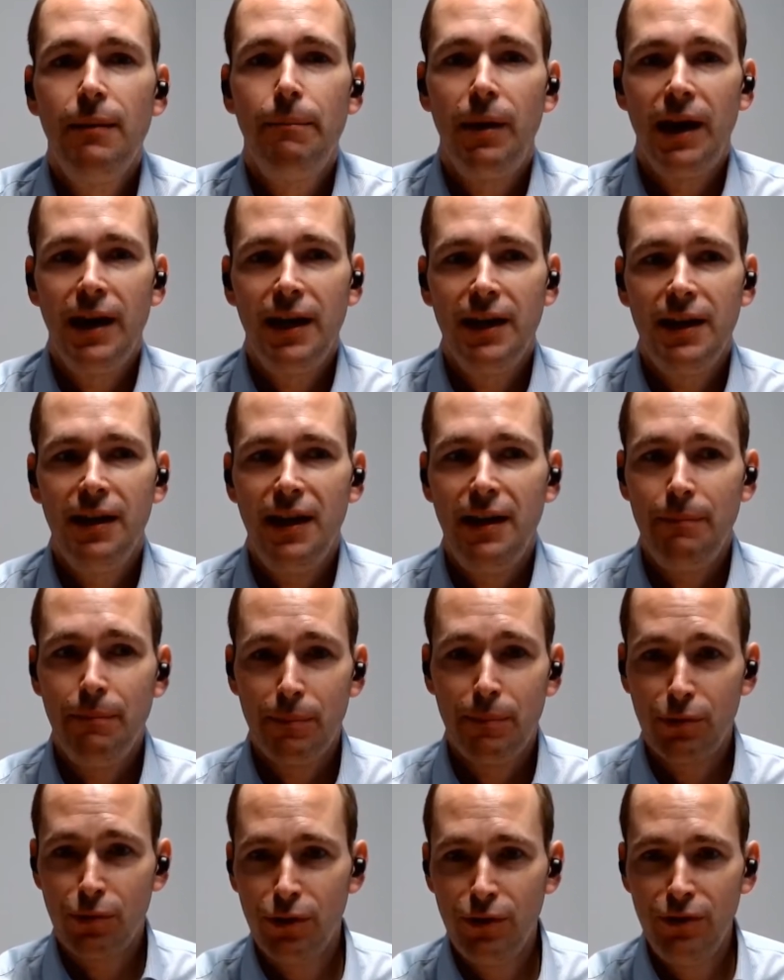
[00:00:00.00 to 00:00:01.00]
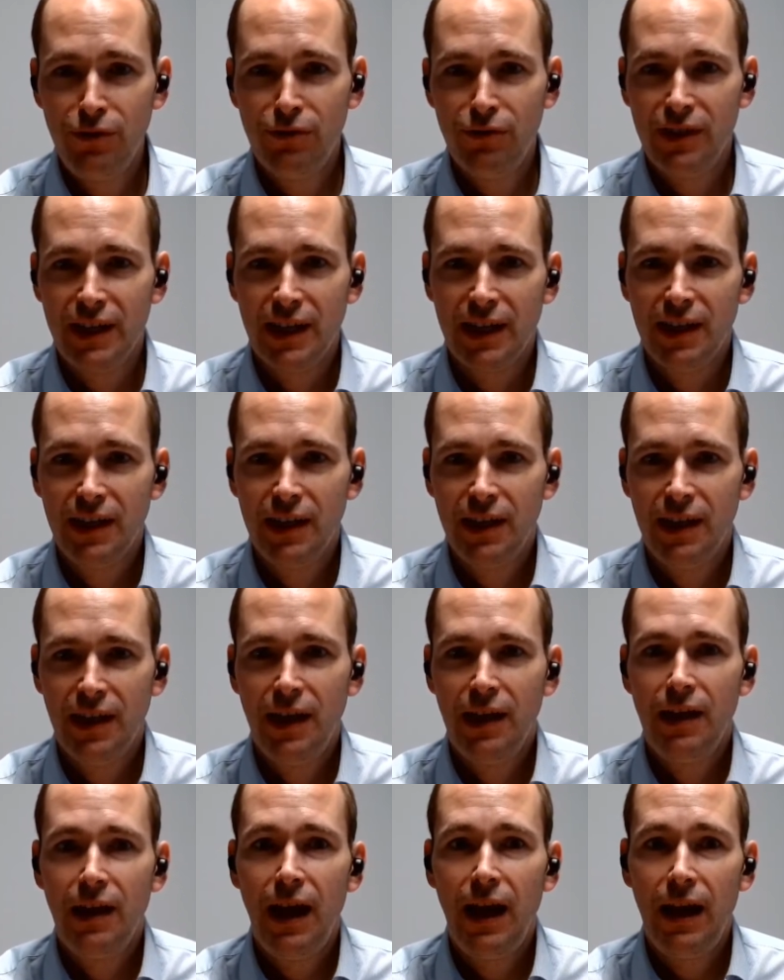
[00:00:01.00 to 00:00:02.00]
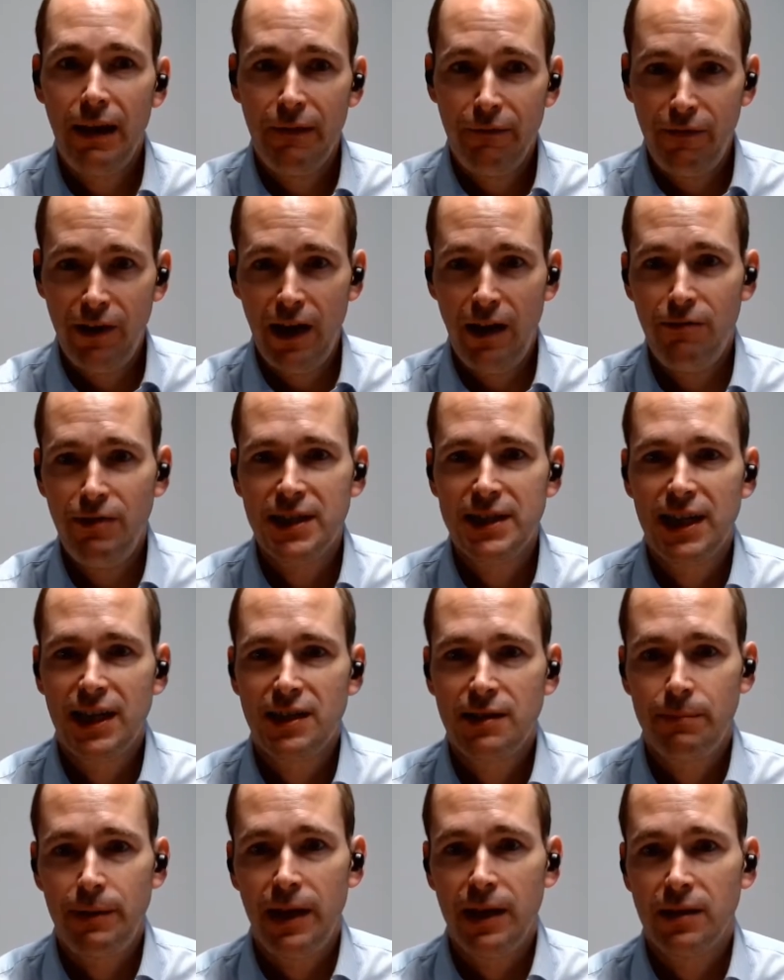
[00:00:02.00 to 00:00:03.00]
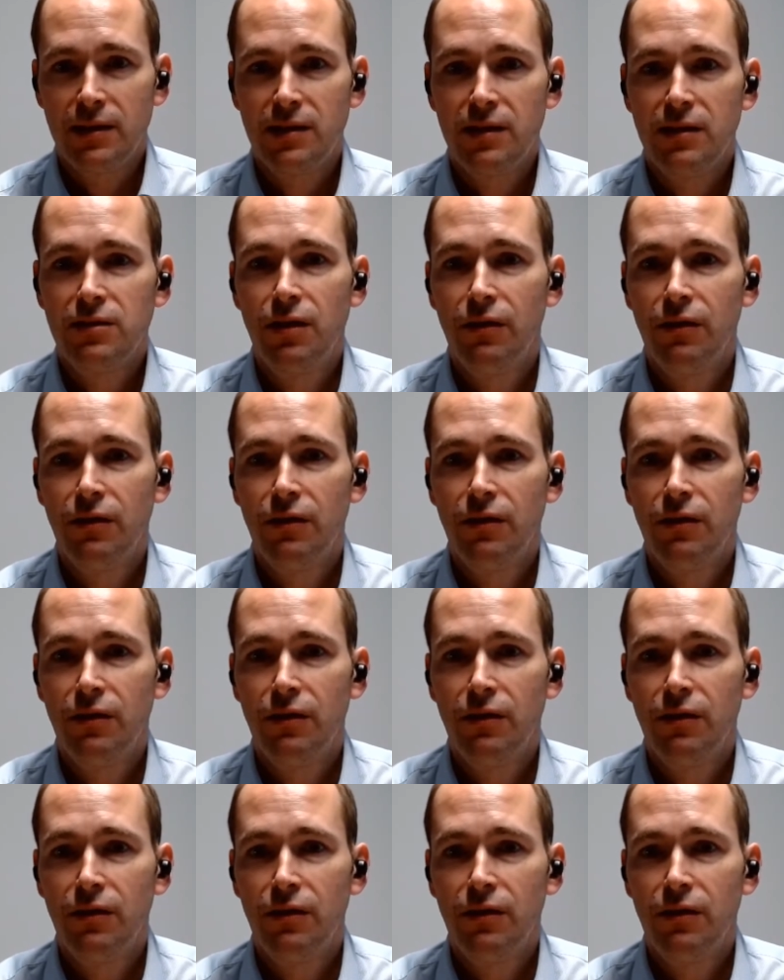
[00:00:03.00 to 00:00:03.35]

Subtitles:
by improving various aspects.